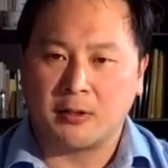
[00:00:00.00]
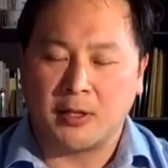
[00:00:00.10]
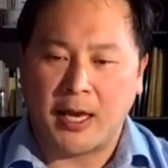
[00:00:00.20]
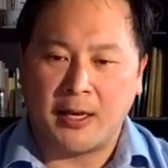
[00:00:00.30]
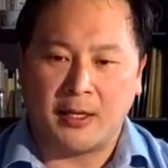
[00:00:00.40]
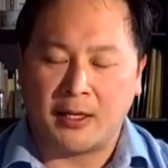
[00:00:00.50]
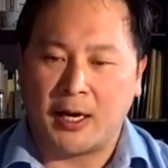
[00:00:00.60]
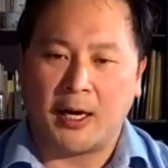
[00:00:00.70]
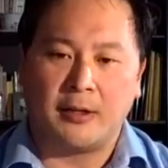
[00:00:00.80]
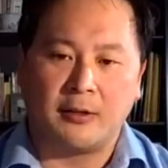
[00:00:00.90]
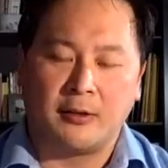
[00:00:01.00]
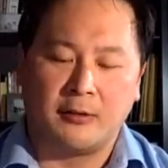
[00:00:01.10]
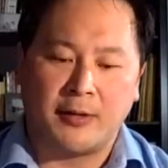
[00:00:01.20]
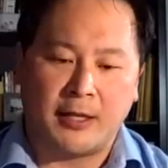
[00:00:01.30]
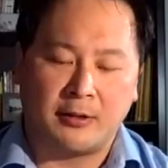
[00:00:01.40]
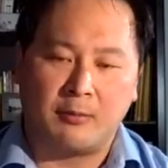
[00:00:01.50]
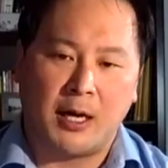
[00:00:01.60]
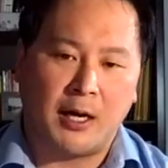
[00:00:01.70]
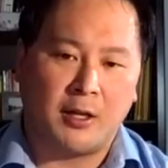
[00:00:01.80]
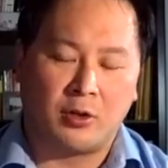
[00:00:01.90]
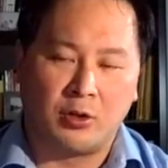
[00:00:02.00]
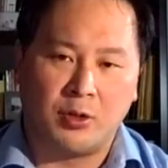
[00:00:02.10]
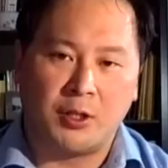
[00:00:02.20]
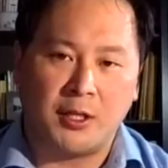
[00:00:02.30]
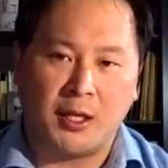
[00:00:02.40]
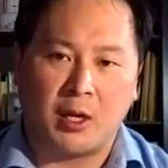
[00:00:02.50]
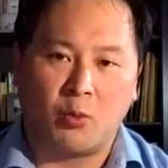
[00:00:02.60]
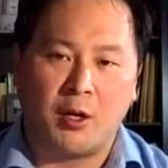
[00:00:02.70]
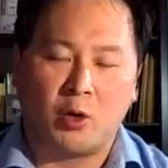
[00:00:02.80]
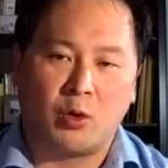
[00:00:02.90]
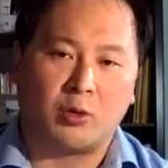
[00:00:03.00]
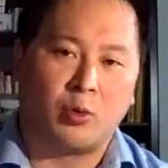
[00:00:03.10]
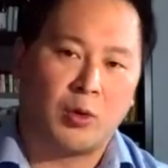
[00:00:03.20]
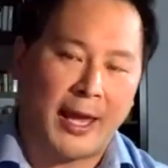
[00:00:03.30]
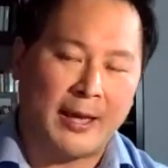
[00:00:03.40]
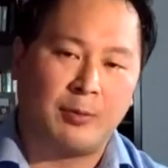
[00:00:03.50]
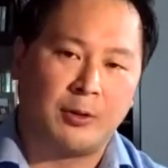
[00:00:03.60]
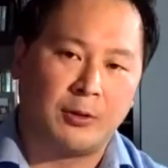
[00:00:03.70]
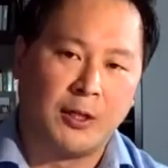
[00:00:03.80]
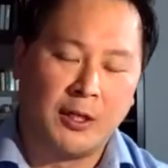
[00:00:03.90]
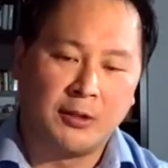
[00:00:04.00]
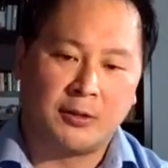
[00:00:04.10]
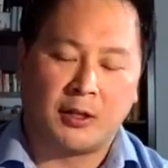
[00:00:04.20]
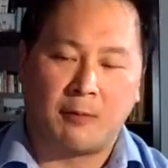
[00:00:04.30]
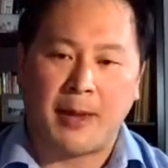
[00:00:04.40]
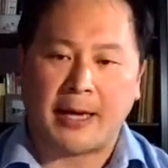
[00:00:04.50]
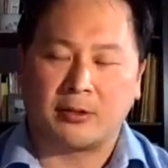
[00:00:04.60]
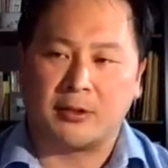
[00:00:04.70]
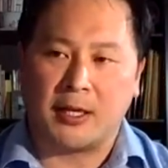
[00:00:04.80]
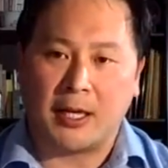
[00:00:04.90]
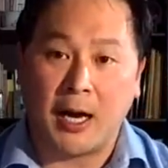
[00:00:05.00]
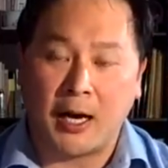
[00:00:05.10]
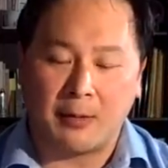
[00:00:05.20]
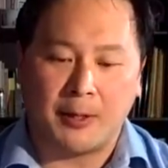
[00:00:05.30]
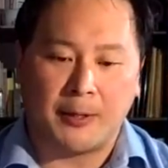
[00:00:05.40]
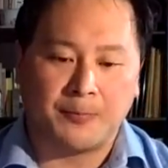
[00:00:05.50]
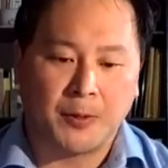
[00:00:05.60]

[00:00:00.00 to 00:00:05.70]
any kind of antibody or immunity and whether we're able to come back to the economy.